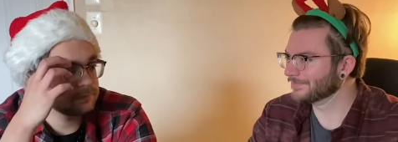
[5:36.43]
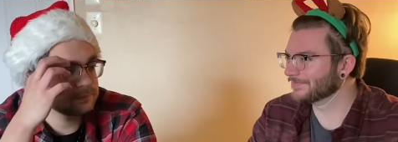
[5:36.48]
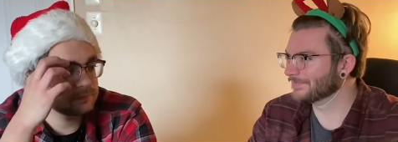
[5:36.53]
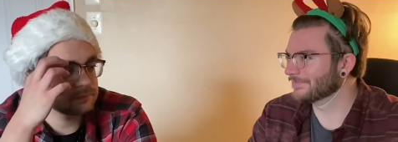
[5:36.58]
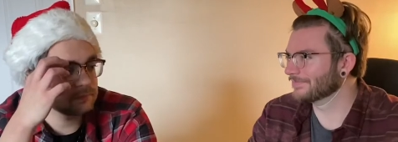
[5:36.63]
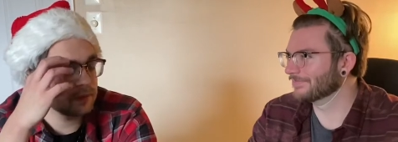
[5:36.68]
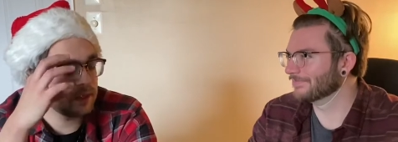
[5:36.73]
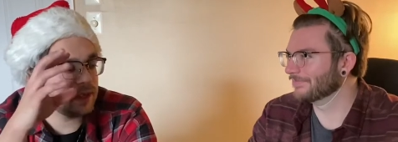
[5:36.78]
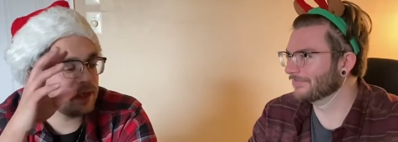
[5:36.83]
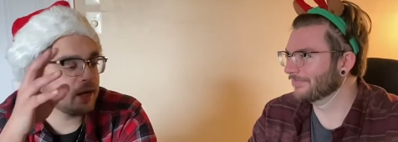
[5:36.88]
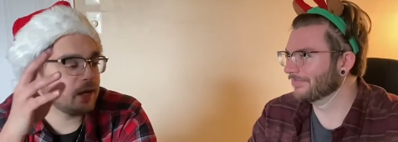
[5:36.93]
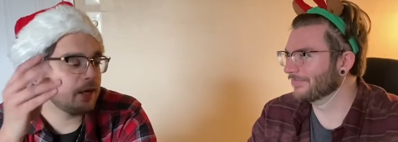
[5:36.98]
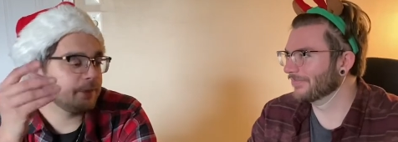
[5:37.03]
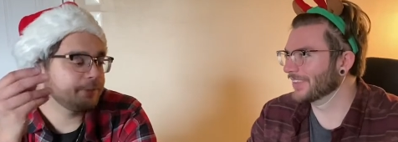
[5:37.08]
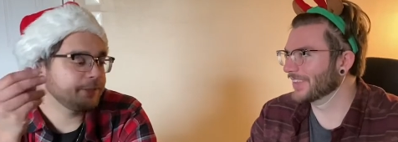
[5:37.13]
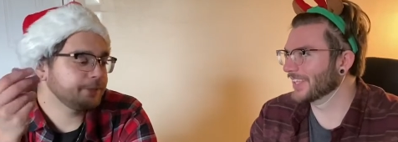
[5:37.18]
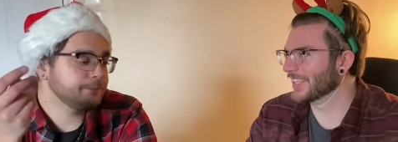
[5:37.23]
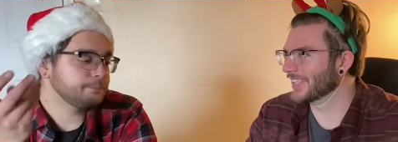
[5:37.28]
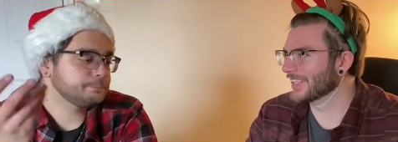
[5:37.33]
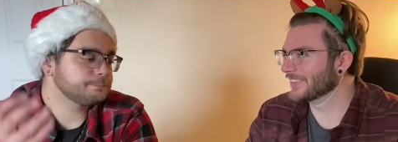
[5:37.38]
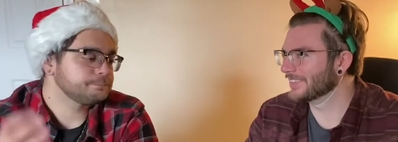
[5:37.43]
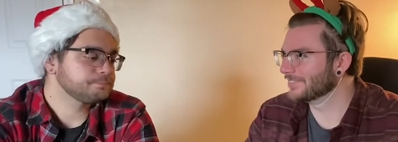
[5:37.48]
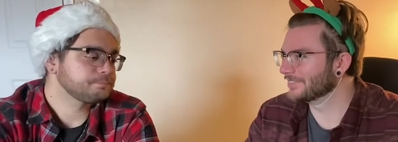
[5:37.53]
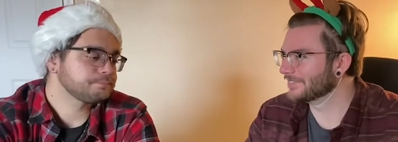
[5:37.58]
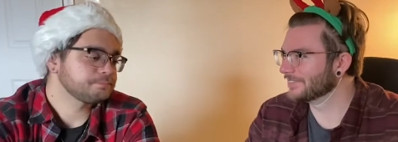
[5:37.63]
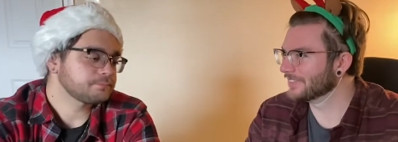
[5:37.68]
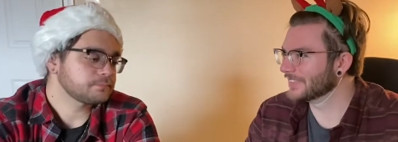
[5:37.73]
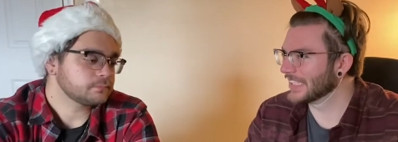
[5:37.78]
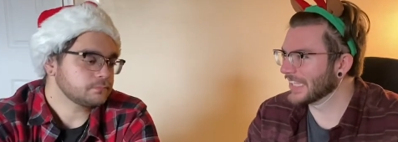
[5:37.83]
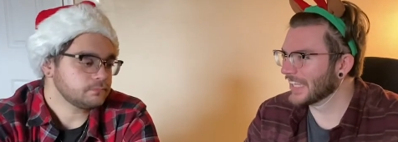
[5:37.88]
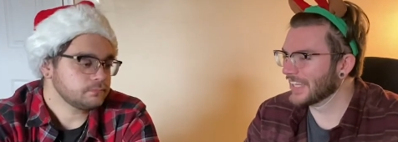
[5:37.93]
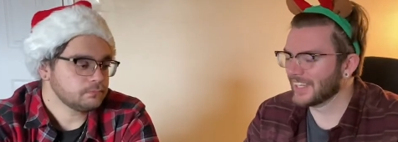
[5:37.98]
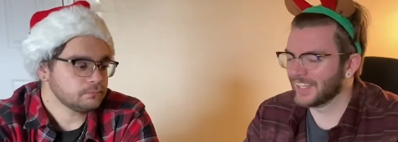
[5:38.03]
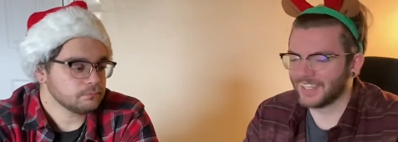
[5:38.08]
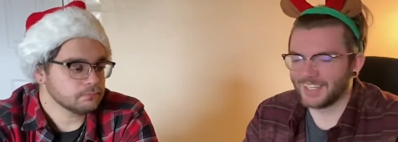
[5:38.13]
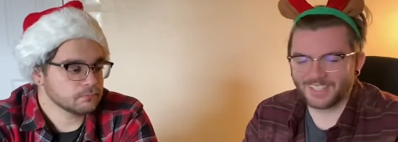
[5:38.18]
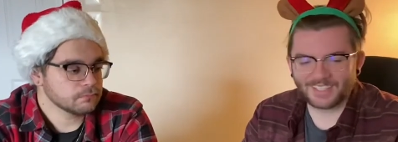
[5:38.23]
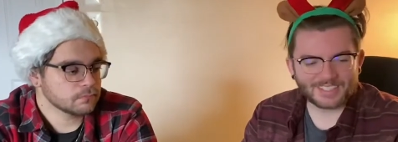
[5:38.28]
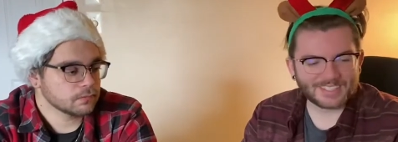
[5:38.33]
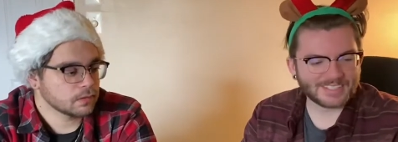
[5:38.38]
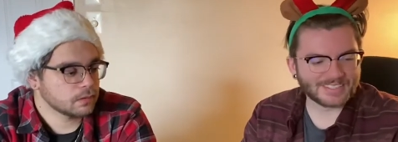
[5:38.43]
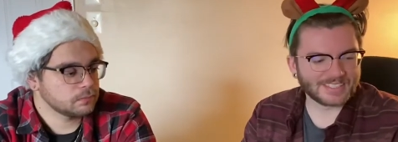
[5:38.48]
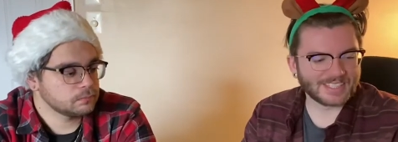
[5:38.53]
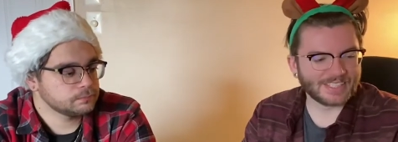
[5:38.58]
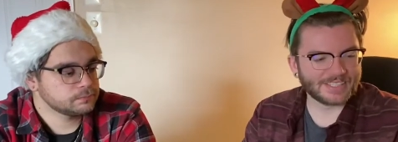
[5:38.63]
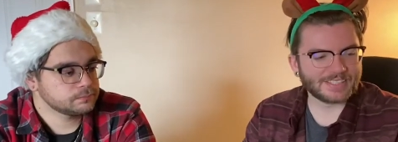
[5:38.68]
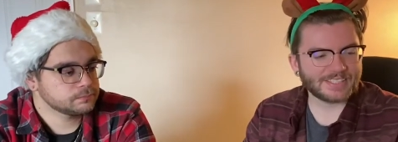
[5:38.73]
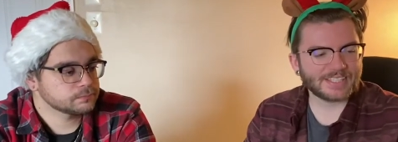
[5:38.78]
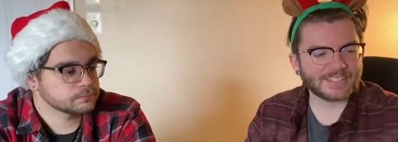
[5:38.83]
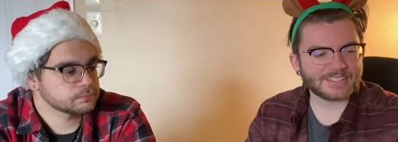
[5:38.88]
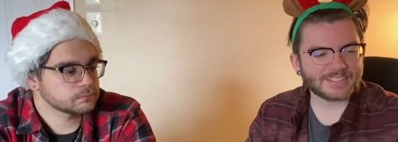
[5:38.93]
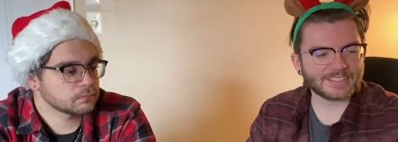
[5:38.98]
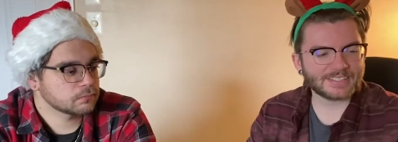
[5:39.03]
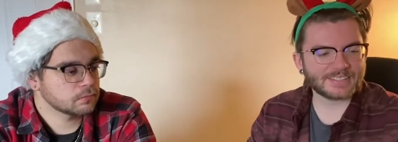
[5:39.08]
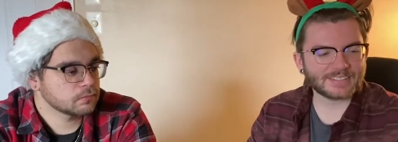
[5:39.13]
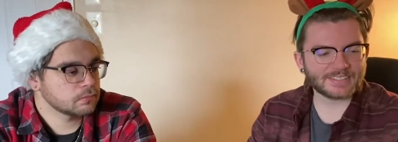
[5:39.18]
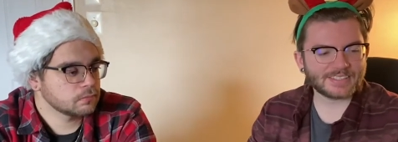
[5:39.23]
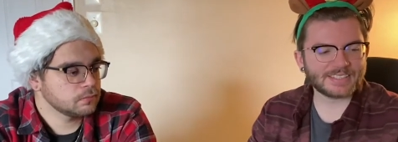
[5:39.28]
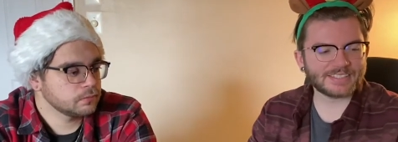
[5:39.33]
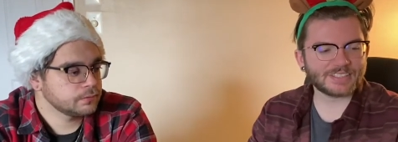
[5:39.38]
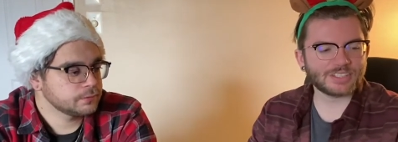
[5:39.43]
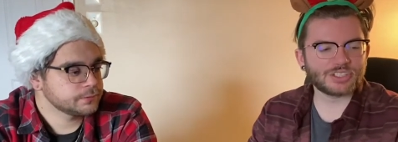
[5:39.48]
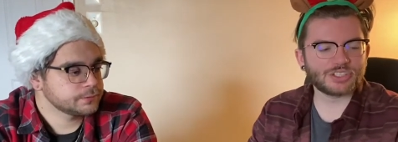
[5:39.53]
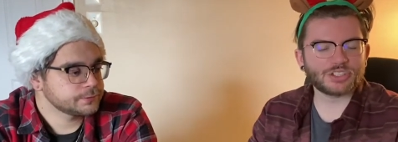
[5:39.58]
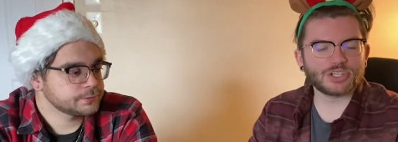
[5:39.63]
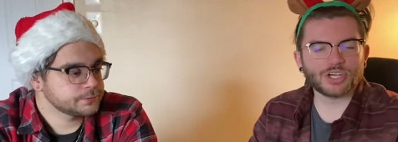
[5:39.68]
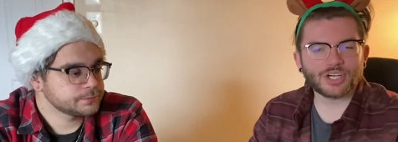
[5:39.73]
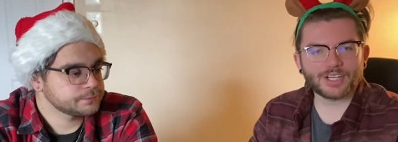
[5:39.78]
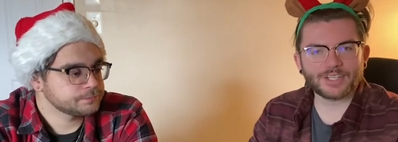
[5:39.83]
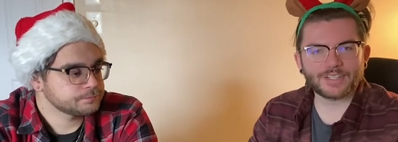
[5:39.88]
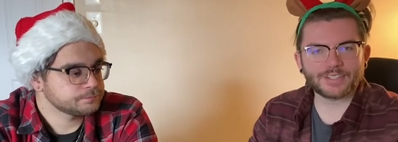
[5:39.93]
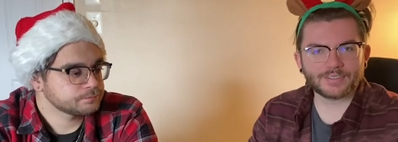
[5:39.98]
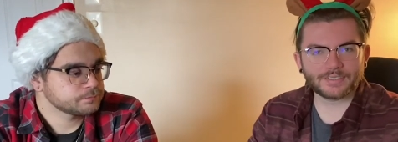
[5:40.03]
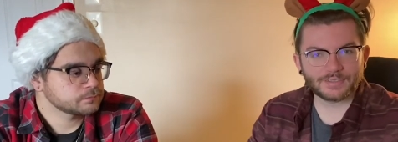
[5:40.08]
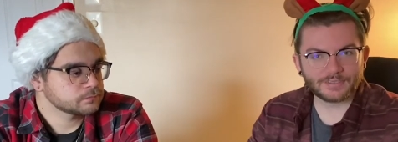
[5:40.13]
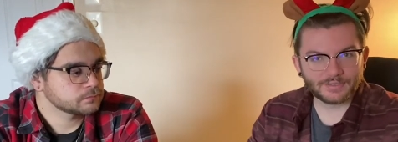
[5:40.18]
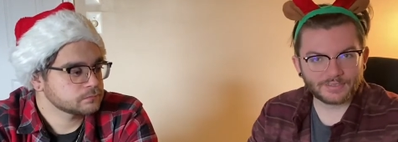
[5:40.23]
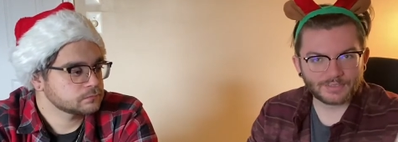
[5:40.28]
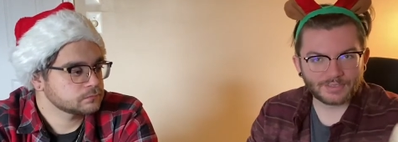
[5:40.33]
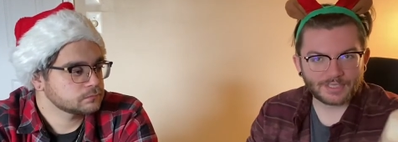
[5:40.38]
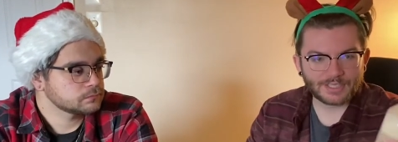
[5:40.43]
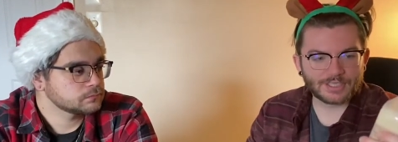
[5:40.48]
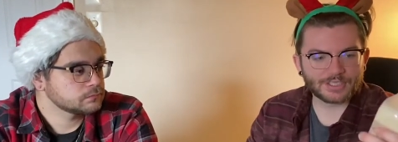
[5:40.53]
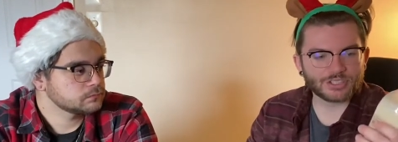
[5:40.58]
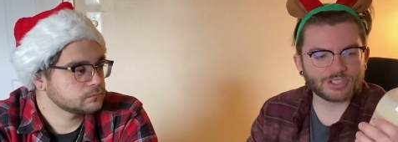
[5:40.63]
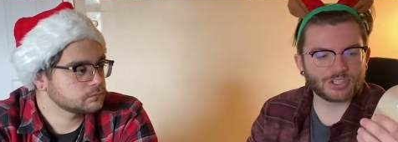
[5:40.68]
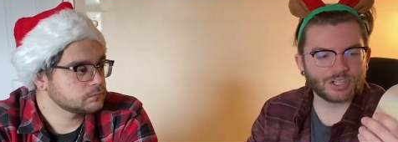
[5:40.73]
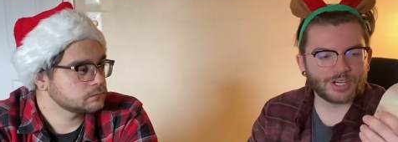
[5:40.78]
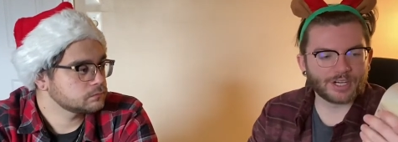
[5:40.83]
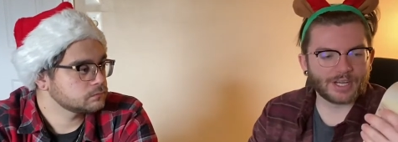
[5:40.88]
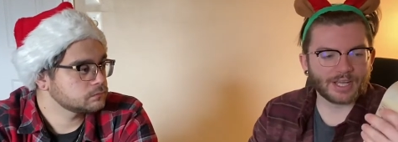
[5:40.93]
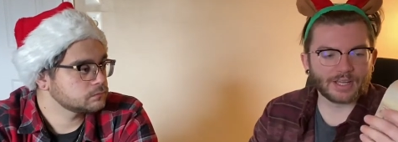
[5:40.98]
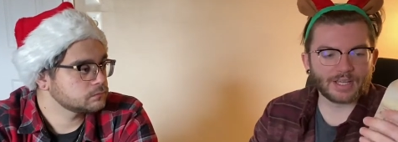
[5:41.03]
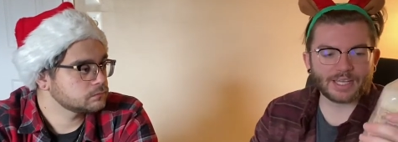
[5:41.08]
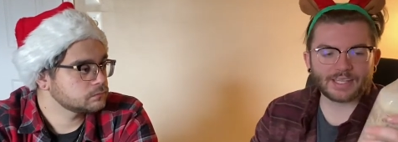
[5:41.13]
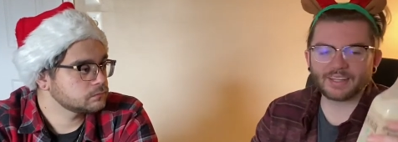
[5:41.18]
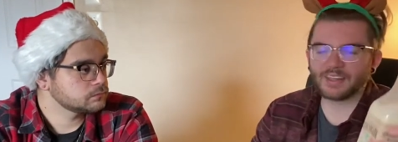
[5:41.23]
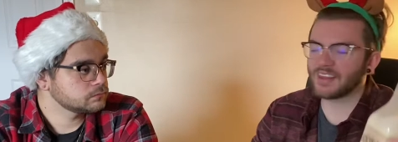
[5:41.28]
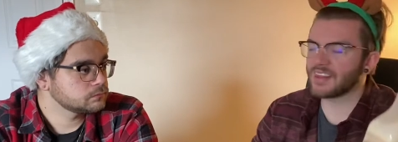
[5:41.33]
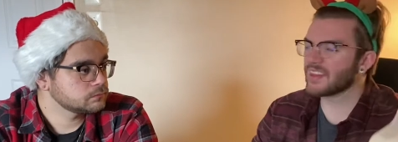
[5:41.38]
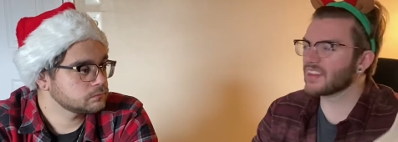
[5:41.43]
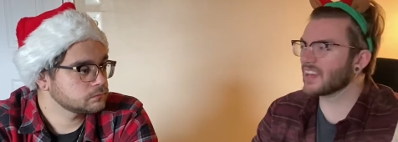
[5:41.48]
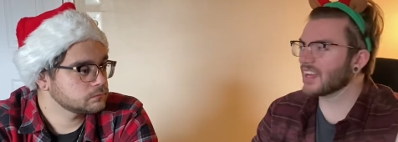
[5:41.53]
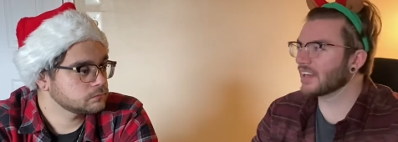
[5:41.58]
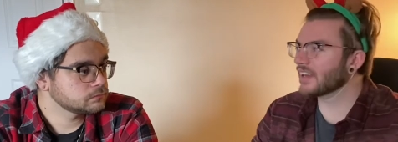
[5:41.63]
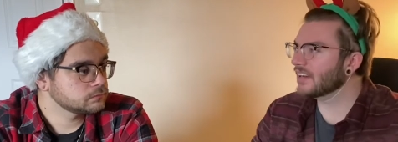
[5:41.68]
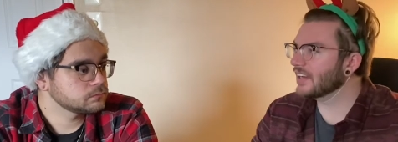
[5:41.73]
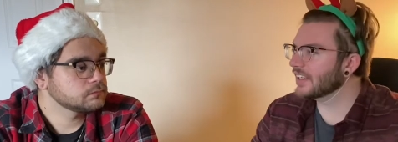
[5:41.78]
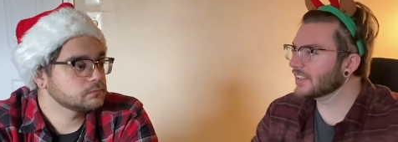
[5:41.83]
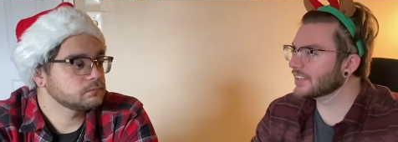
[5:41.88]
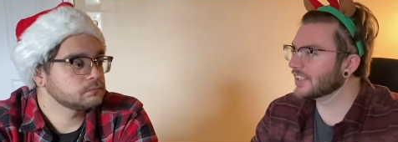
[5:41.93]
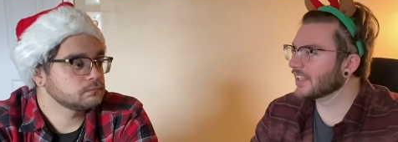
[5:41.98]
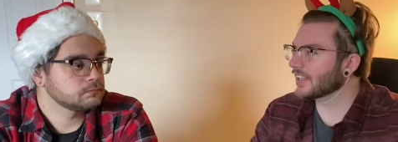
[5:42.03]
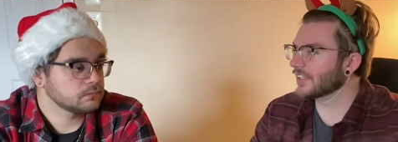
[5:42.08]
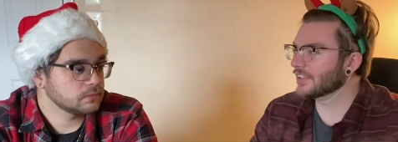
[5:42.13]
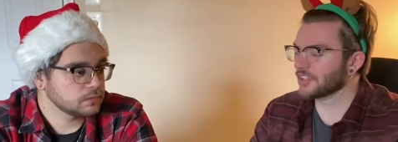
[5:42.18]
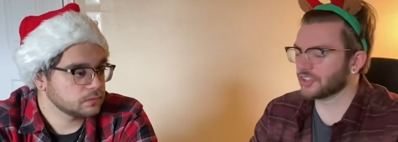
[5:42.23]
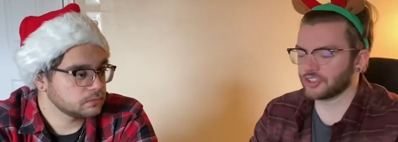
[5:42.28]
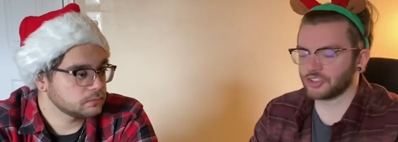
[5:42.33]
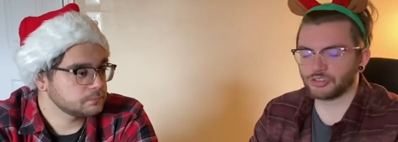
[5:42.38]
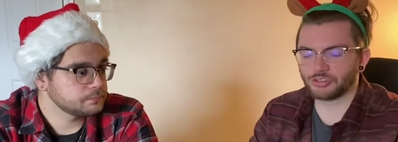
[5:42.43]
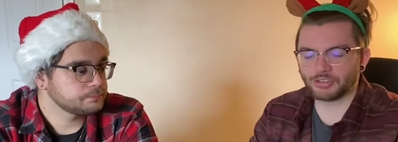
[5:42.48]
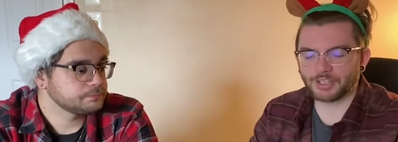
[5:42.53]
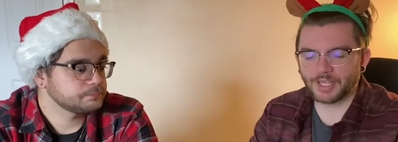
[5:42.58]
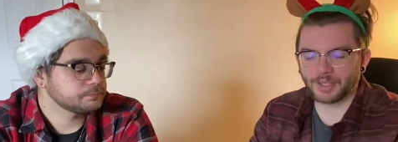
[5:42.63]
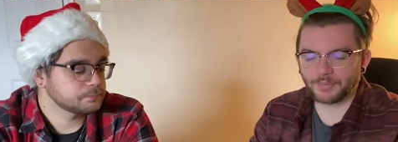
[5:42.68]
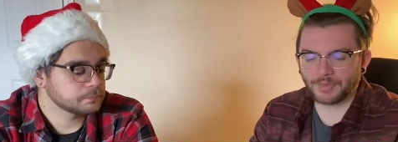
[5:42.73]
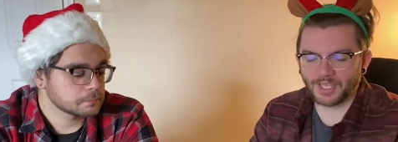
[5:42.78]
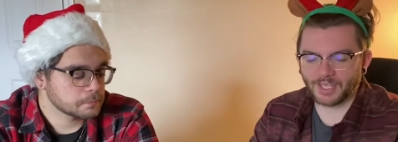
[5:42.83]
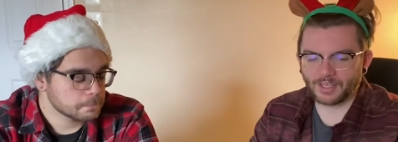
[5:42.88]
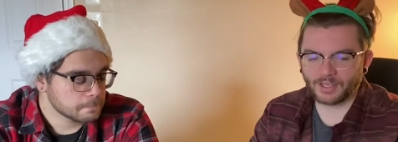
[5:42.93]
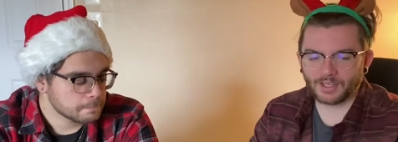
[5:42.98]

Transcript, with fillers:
Speaker 1: Yeah, I mean, because like this is this is good. It's good. I like the thickness. I like the creamy.